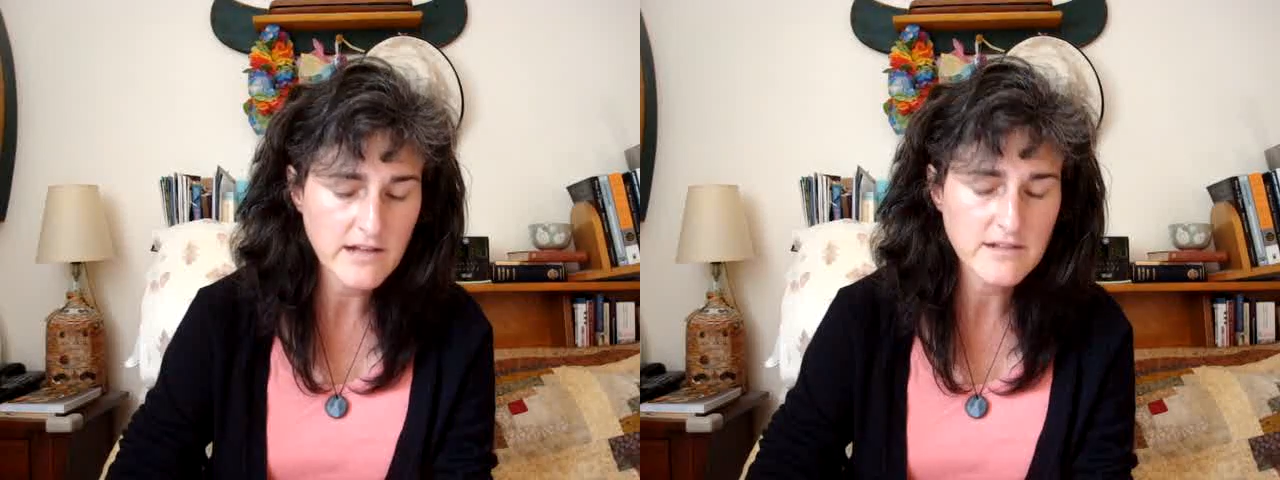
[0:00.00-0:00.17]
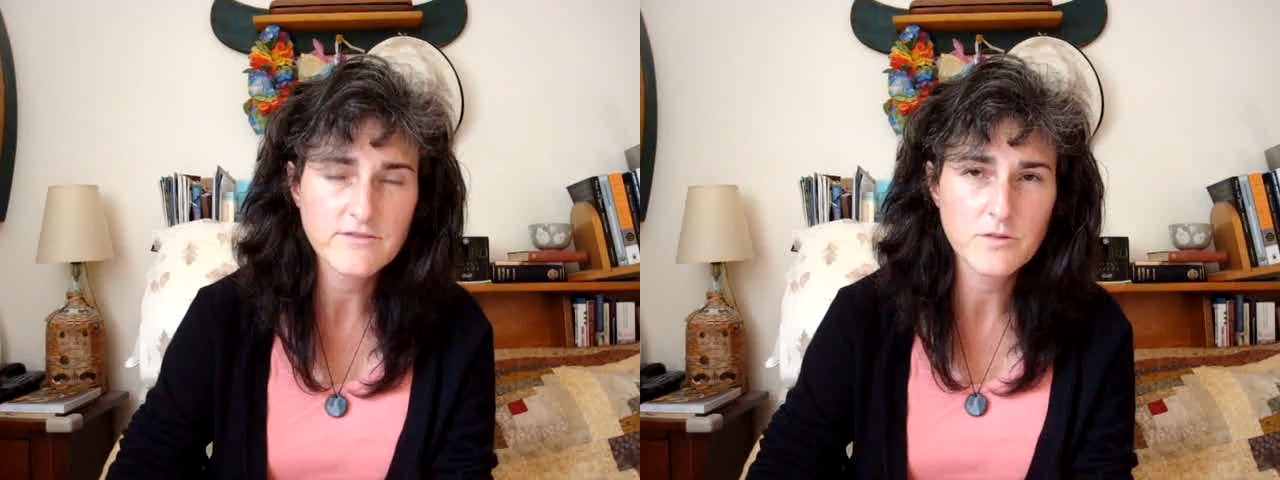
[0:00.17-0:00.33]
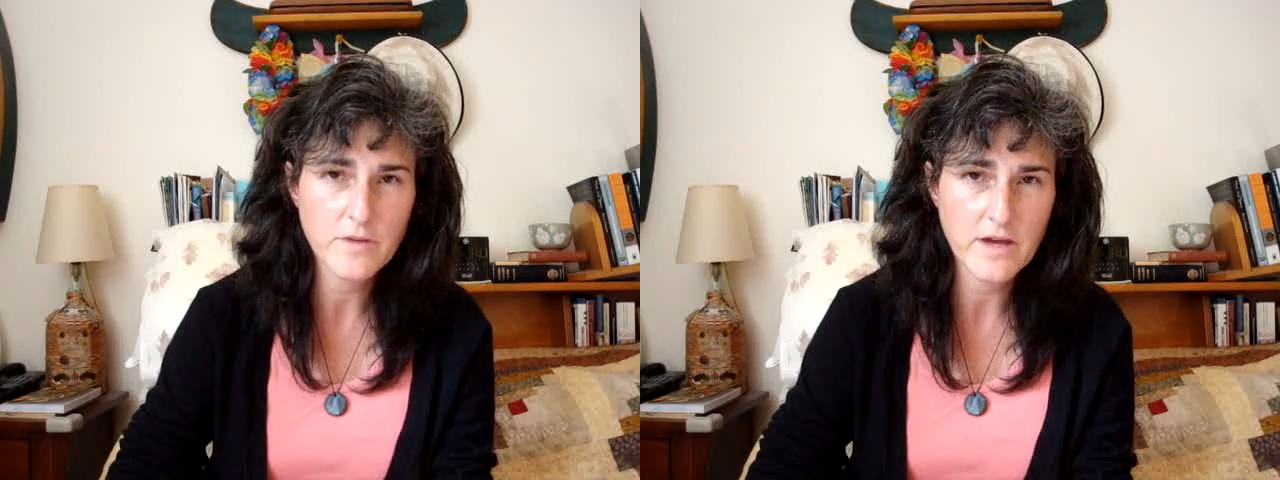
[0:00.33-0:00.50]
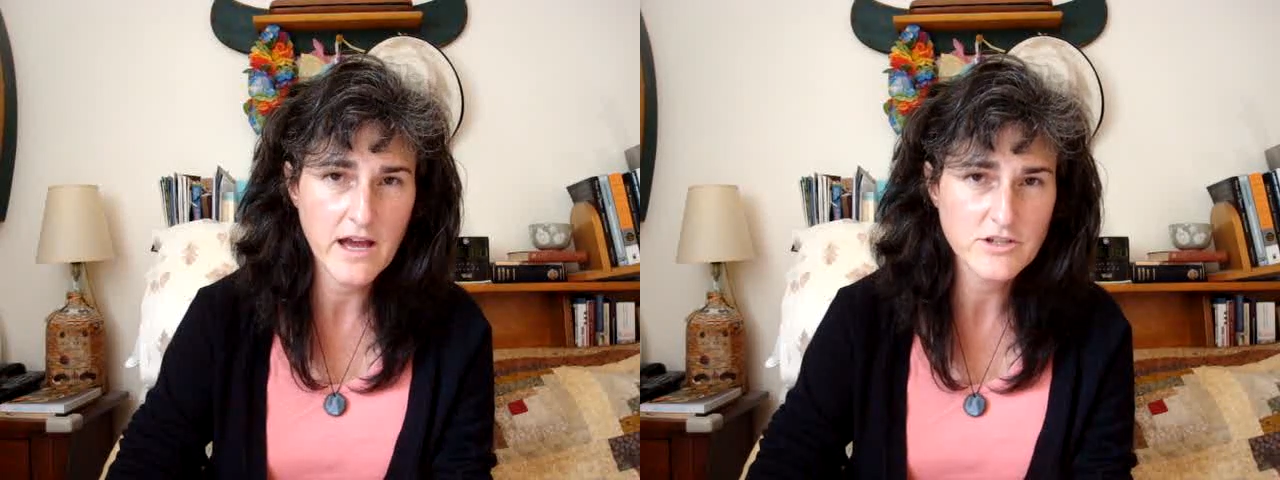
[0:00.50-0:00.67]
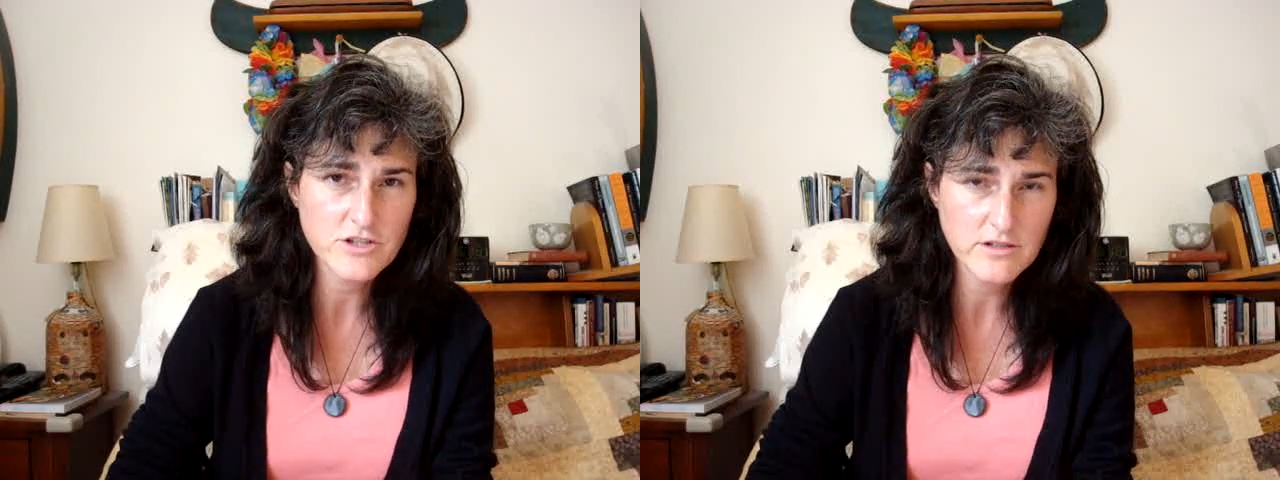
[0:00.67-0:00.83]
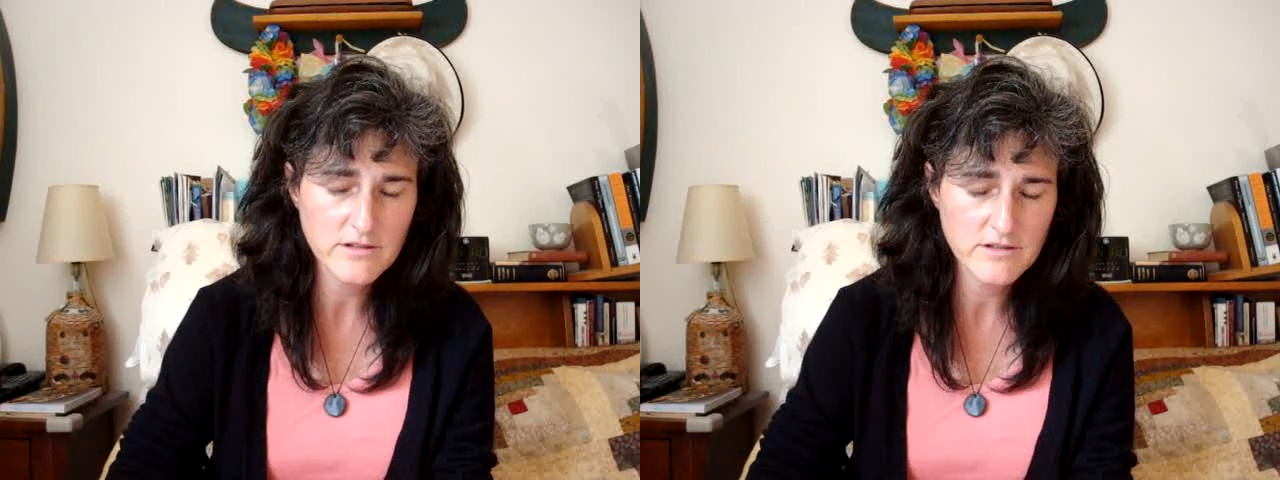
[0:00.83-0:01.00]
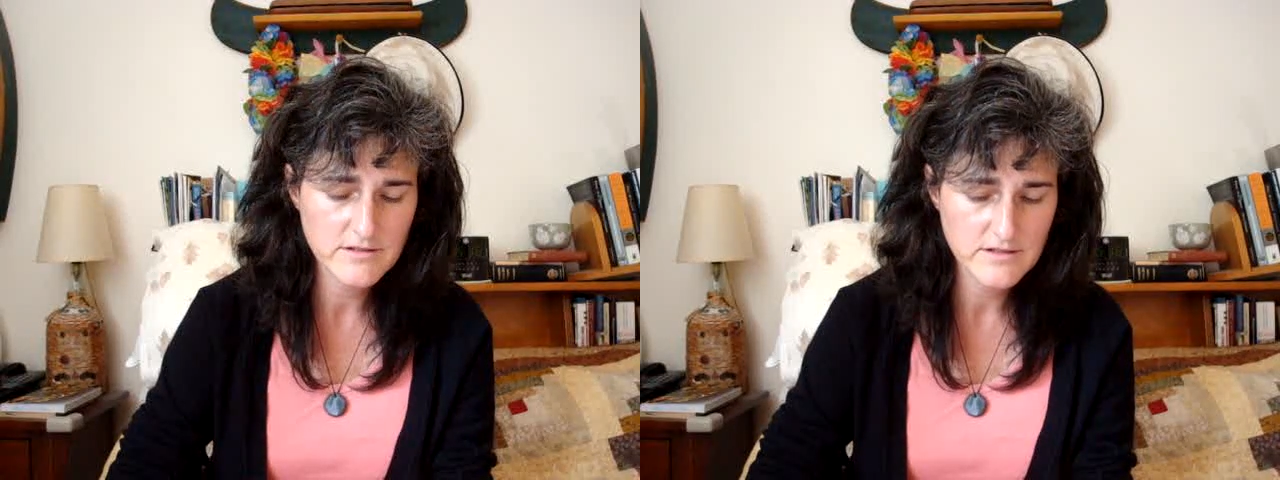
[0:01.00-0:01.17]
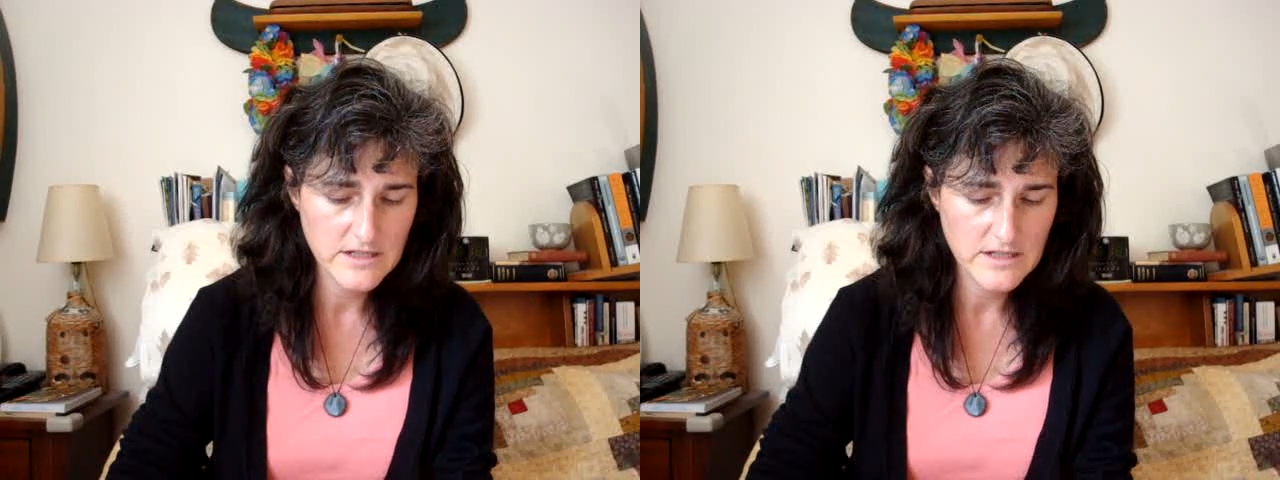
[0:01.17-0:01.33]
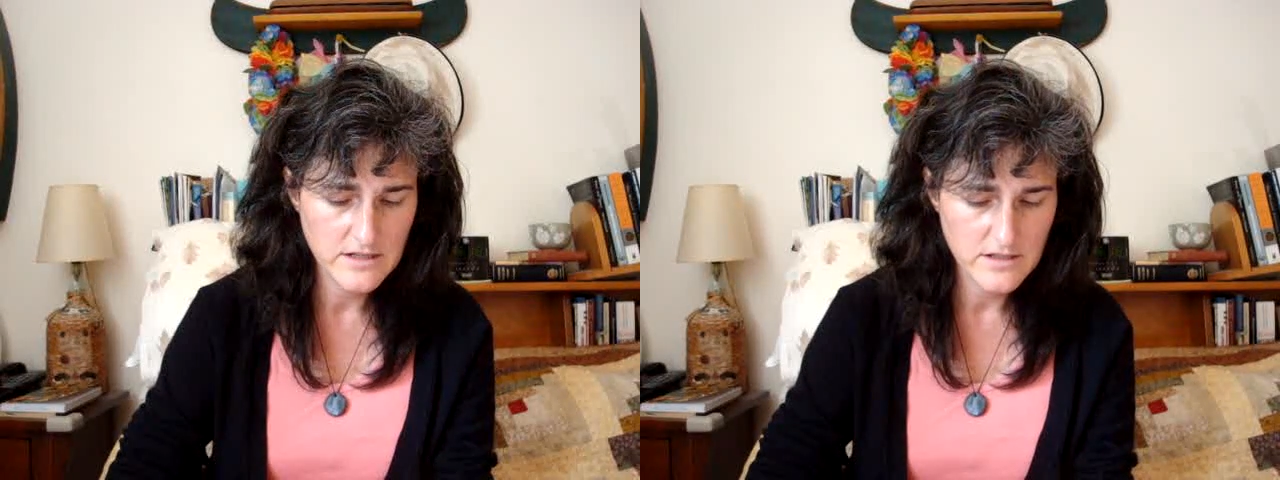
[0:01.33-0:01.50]
act of compassion?
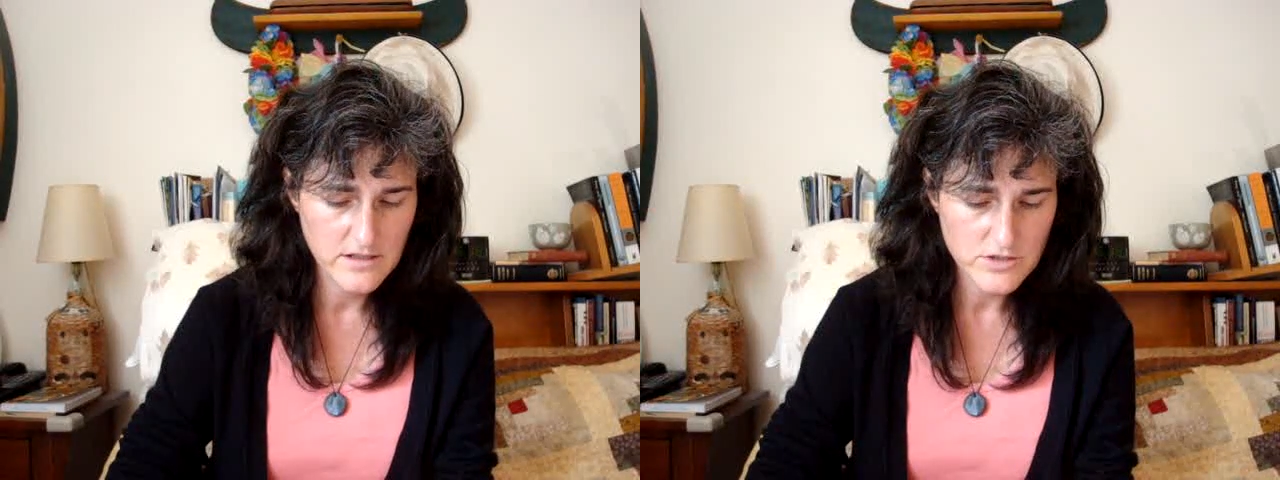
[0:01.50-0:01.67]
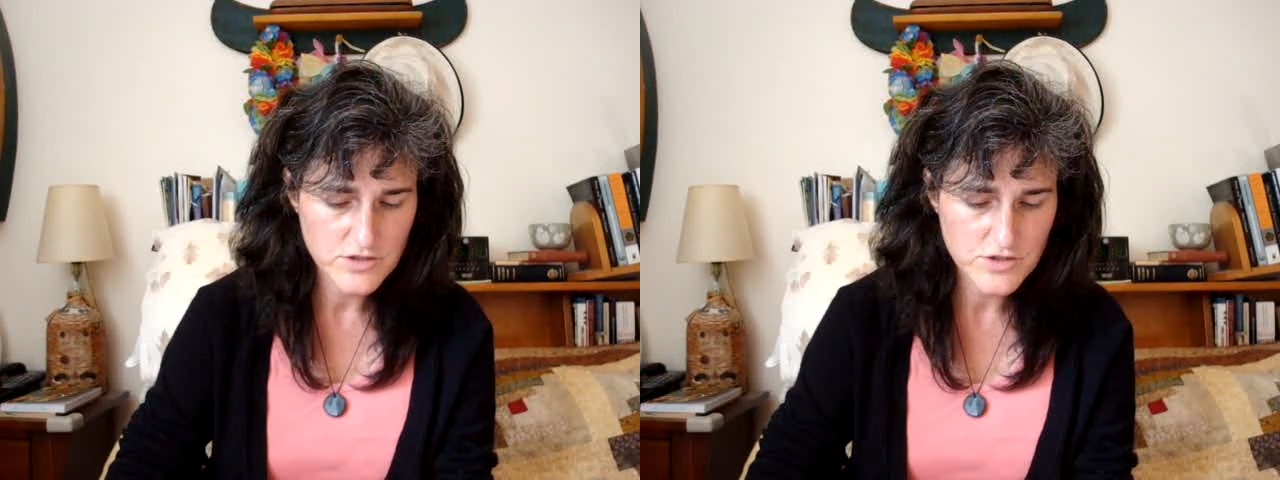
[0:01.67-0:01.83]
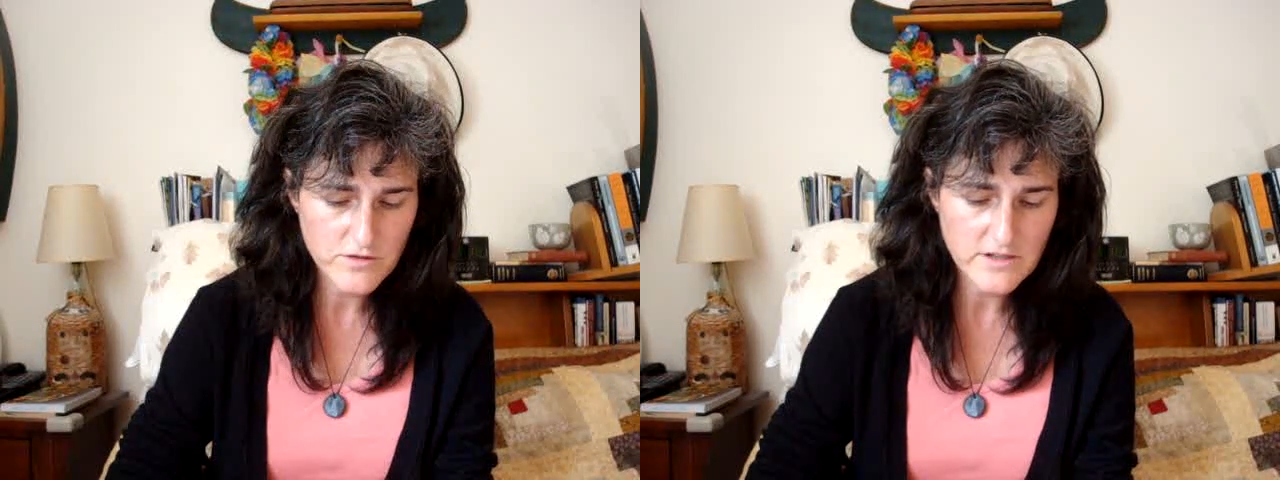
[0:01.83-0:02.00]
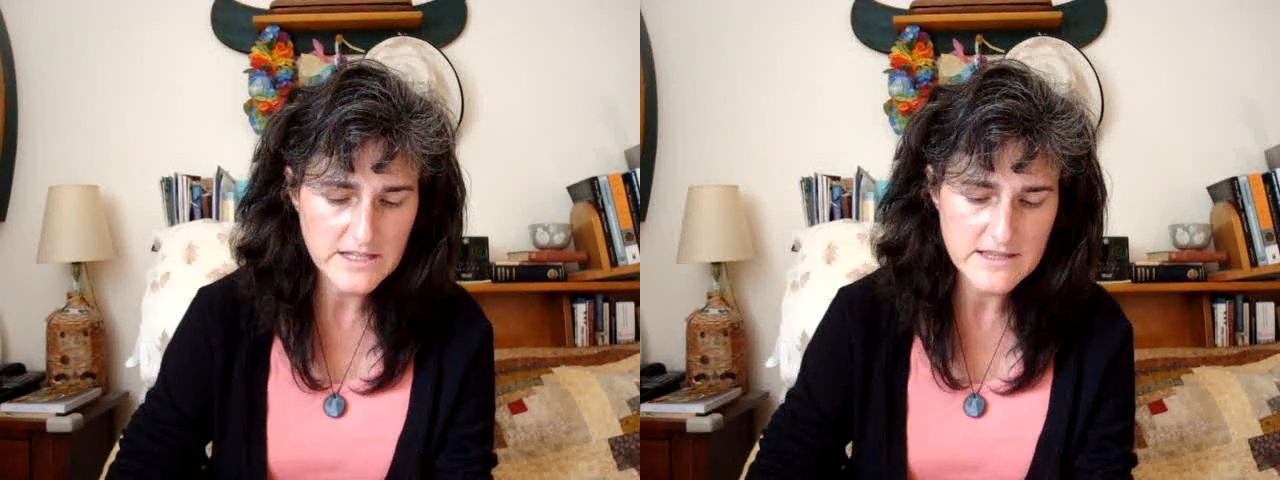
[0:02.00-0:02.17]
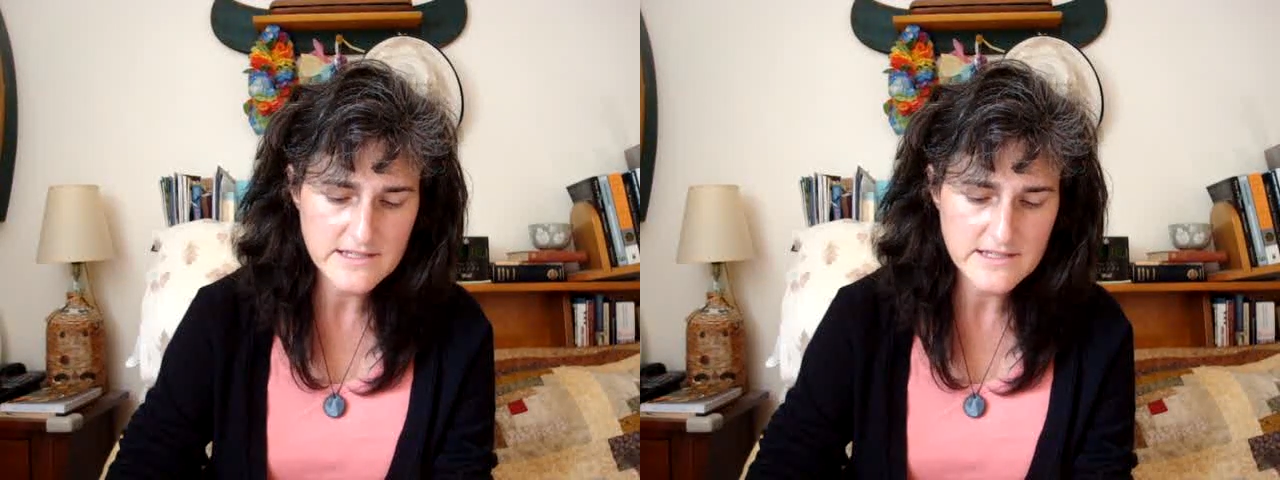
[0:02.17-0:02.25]
Surely